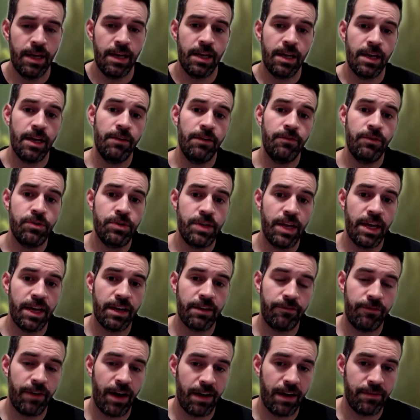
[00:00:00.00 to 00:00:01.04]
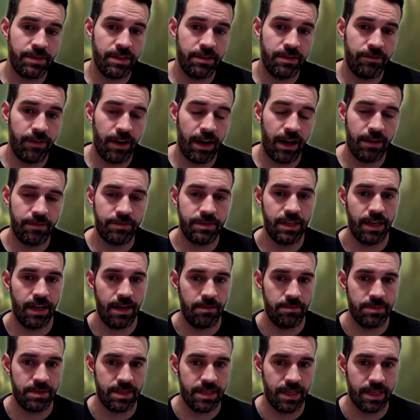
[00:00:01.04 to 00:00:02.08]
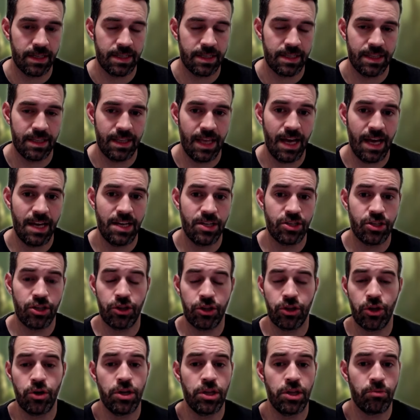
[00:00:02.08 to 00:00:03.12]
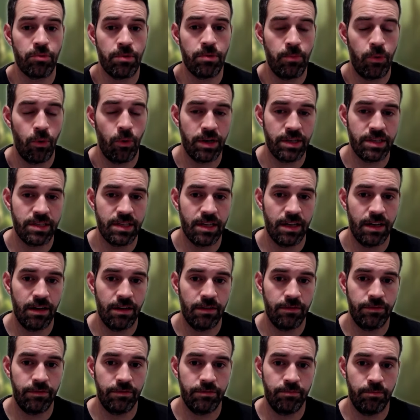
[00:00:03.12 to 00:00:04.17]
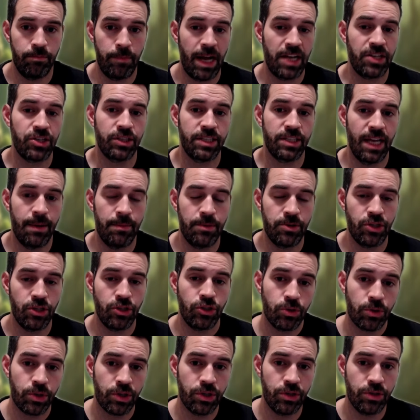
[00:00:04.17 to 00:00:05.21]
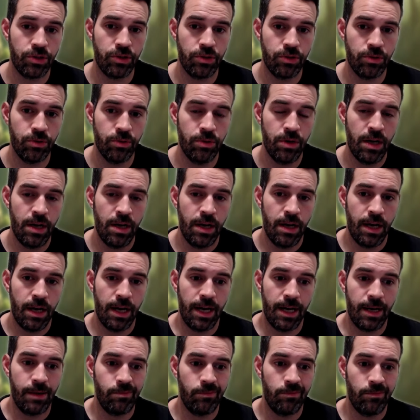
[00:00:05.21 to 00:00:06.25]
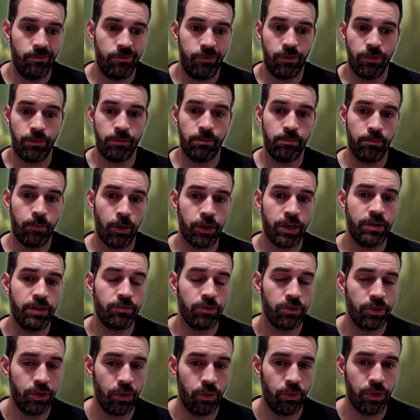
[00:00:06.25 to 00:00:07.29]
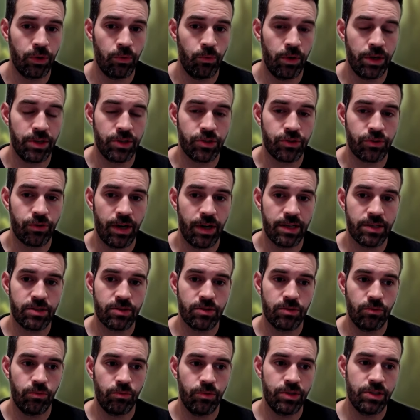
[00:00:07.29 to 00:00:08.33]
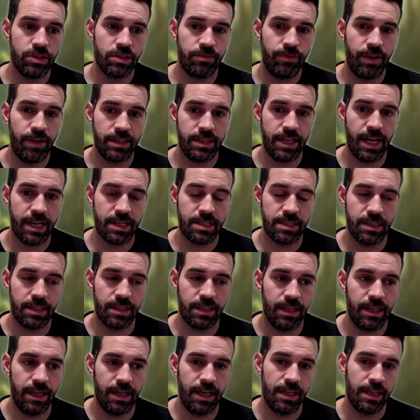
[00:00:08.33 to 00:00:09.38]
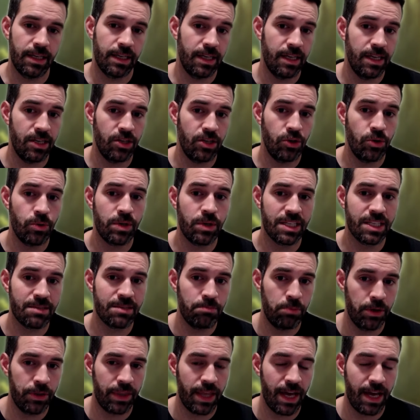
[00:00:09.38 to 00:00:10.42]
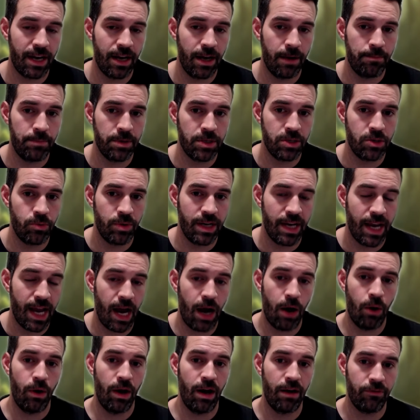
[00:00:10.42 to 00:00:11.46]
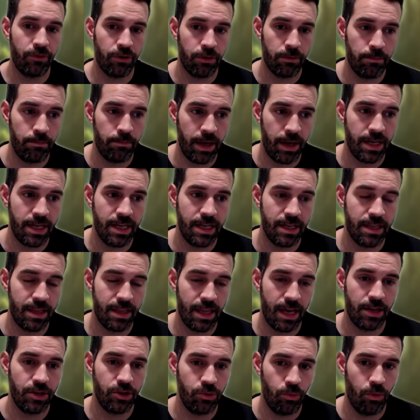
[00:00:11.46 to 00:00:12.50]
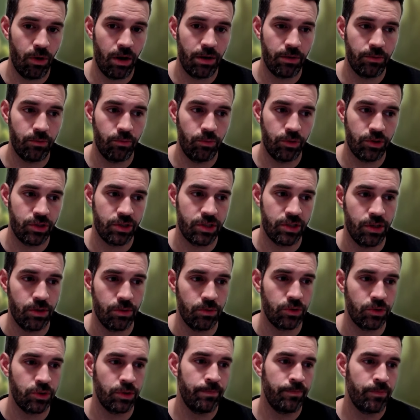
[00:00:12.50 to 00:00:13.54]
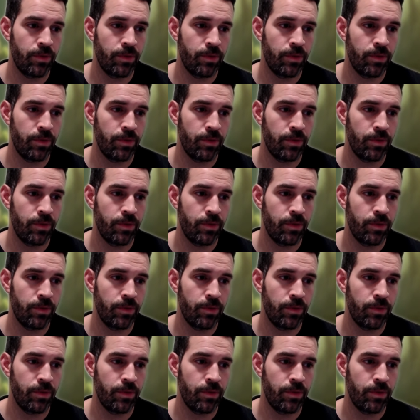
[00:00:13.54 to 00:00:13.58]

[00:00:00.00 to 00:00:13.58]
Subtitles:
if you take 5d5 times 6, that is 33 points of magic damage that you can do for marking really only 1 stress, which is fantastic. And again, you can split that up between however many that you want, which is huge.